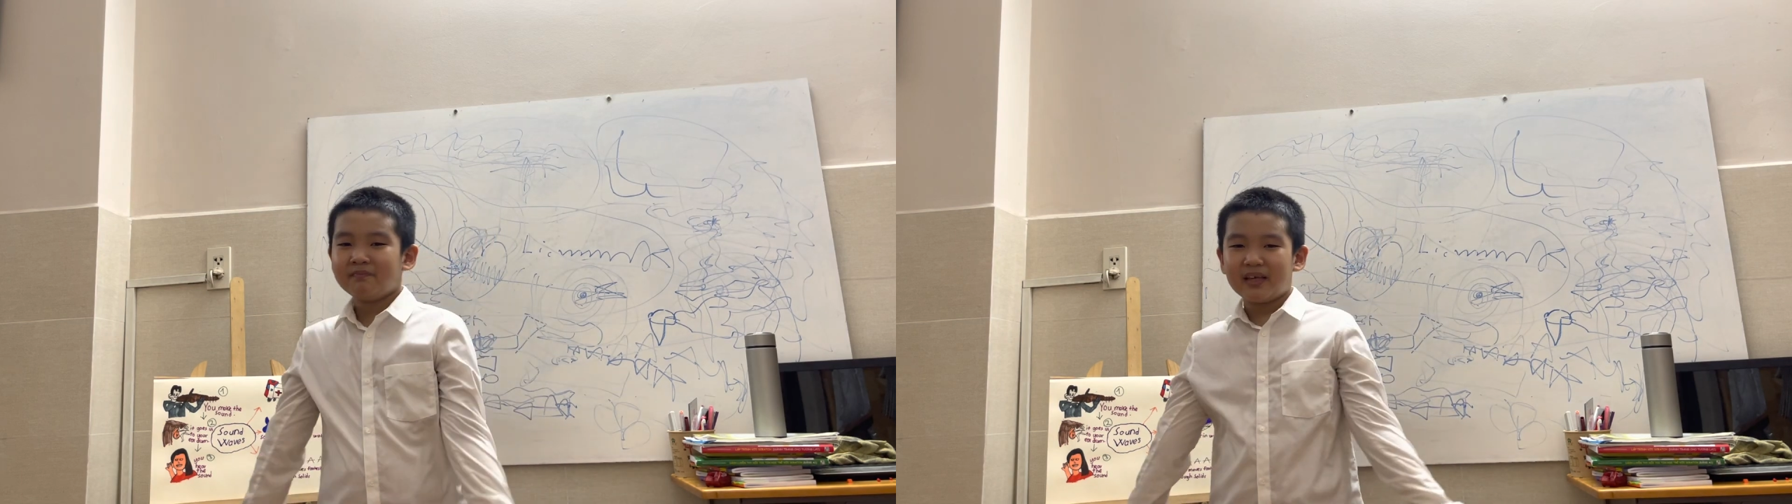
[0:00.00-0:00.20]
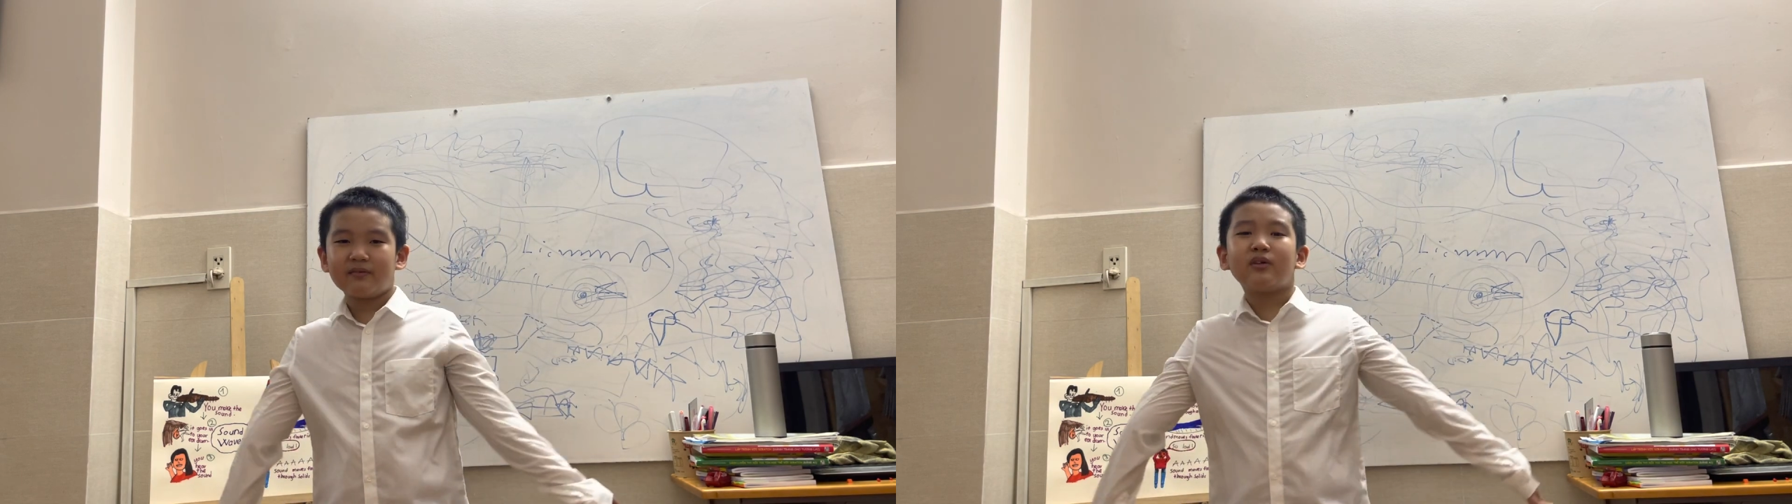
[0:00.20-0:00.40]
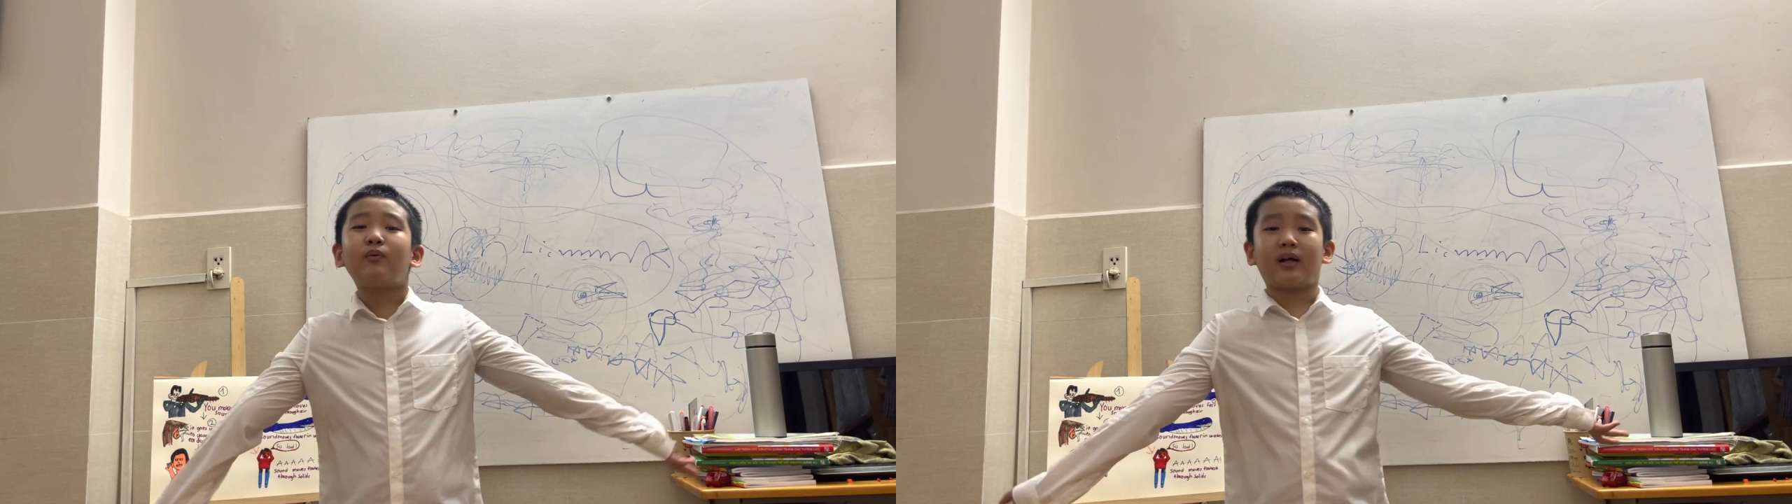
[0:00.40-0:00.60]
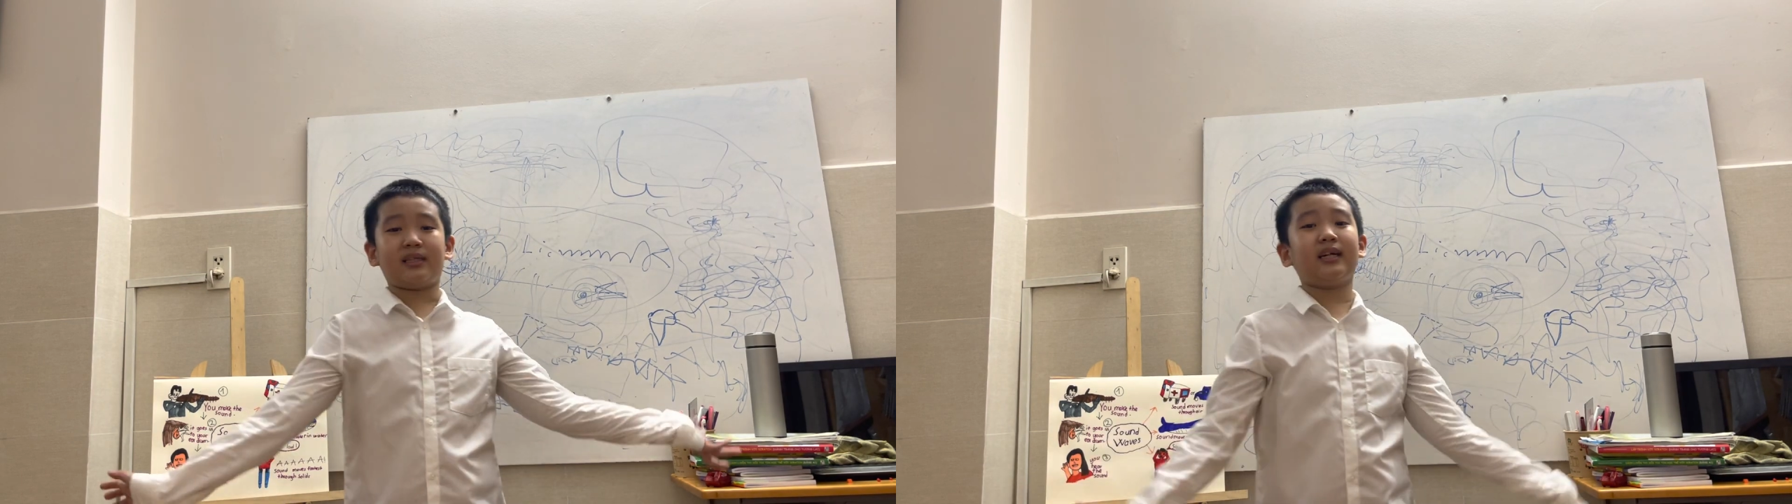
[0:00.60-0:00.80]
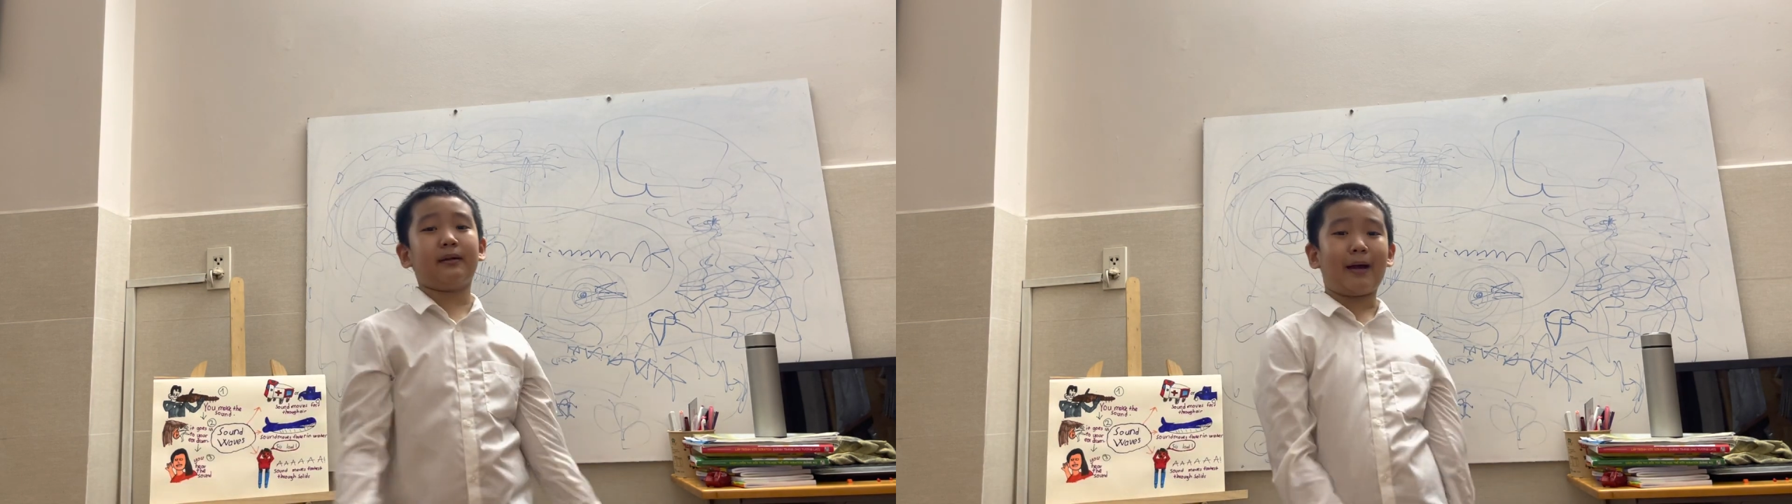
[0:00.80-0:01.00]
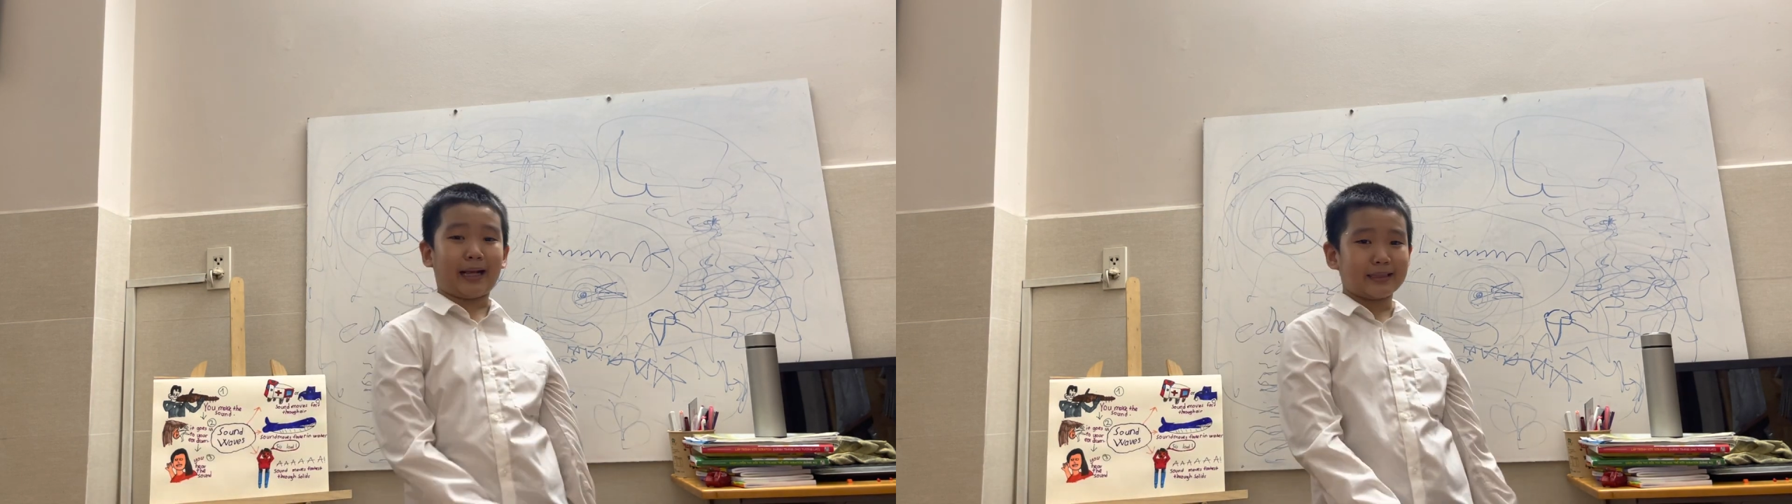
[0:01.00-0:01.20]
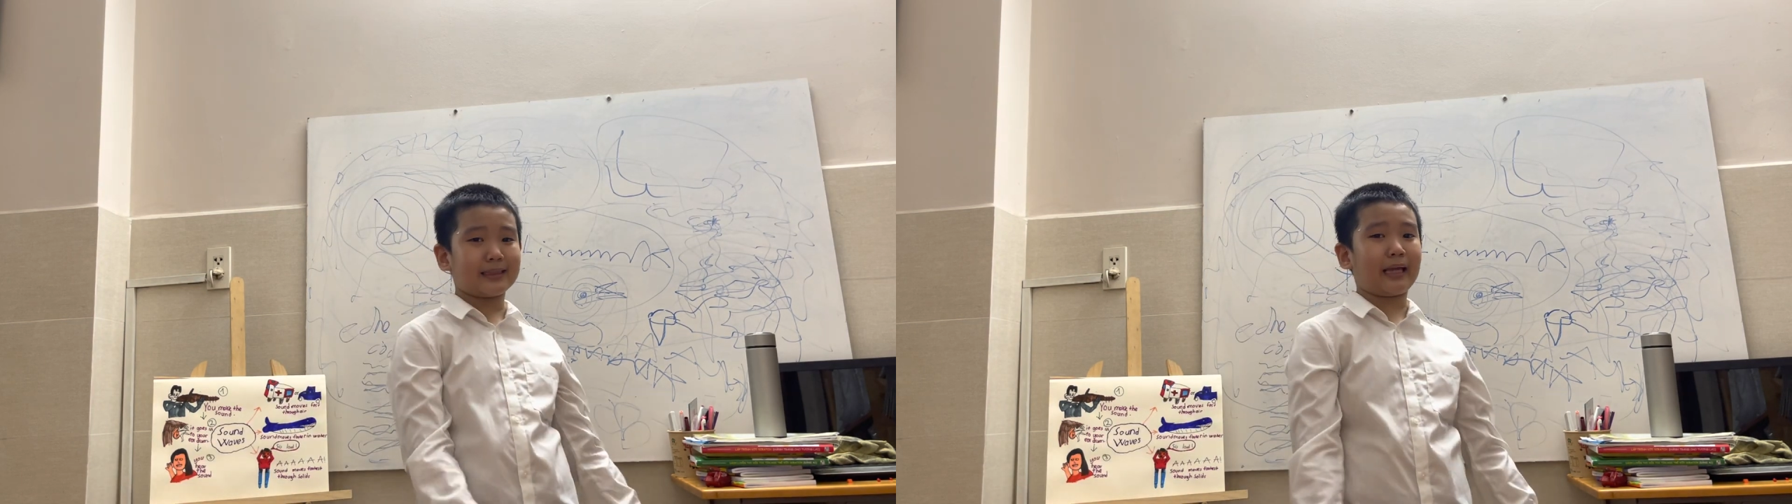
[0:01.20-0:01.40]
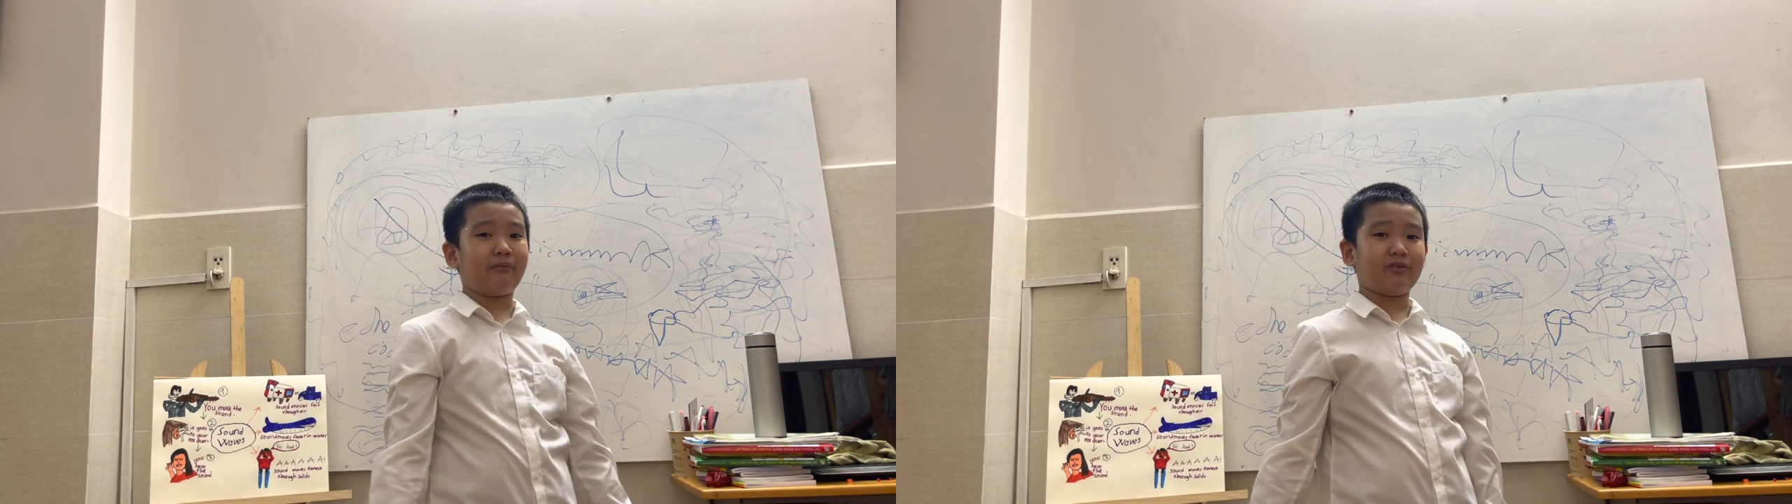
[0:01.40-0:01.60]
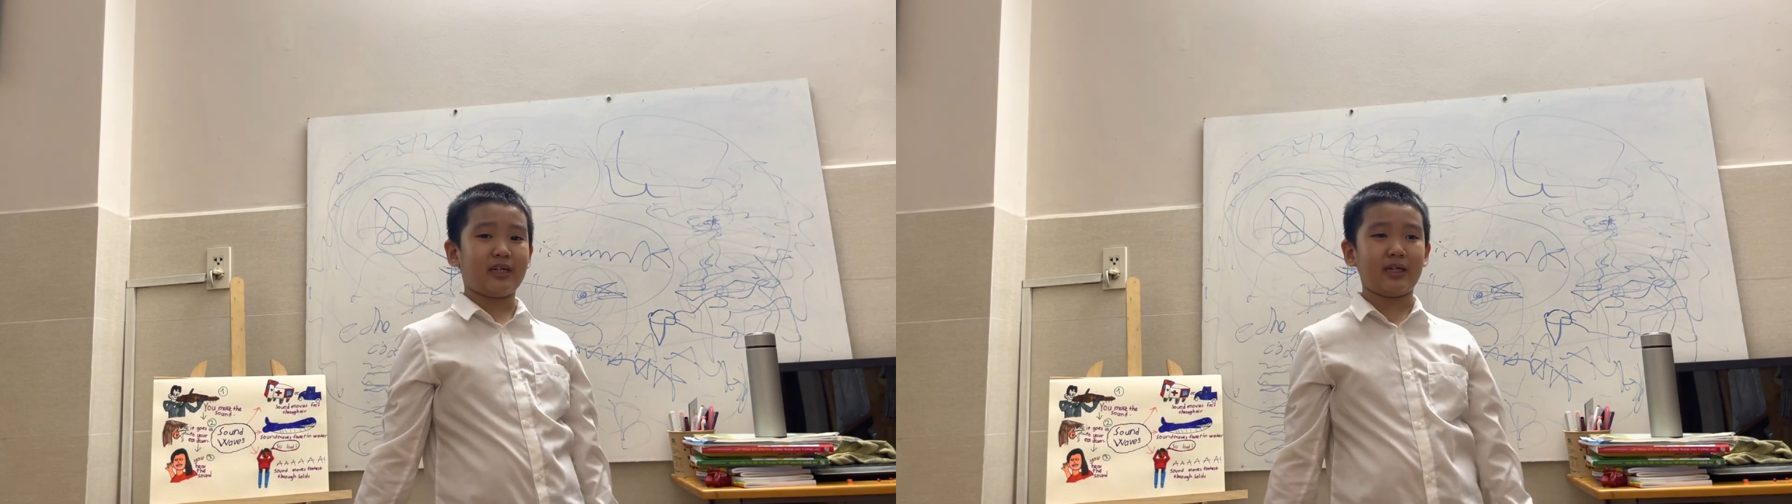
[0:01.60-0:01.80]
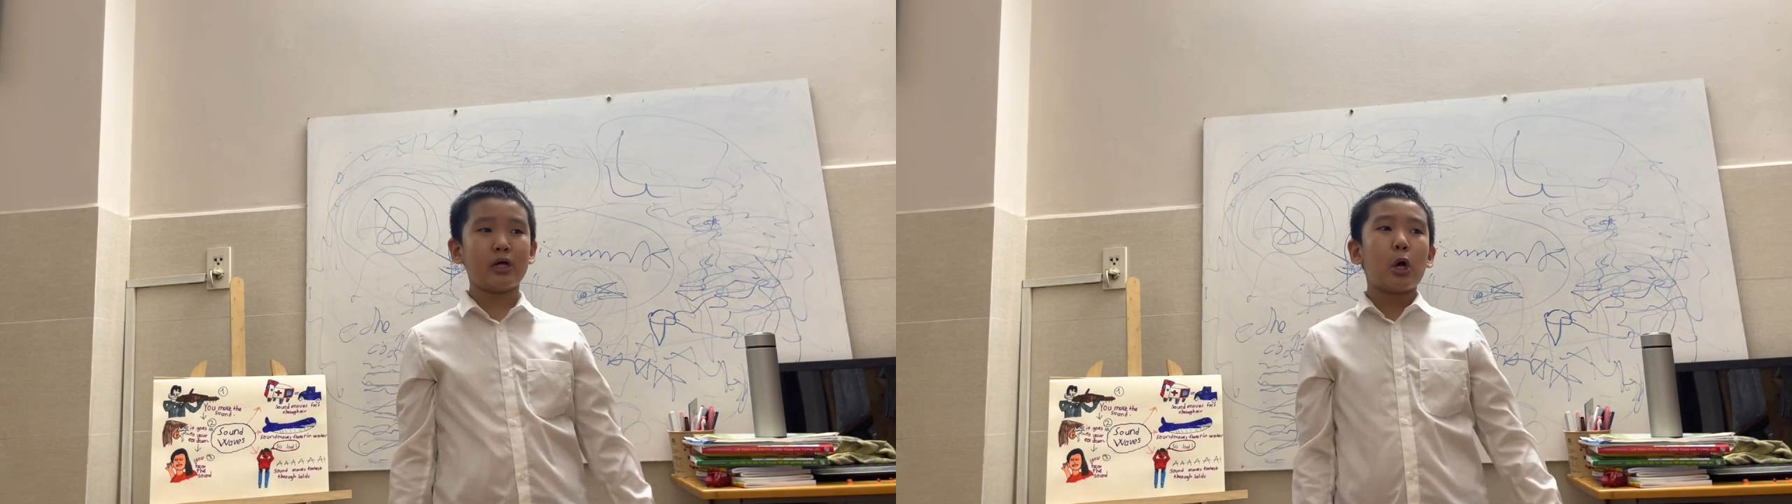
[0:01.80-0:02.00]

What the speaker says: If you want to get back to safety,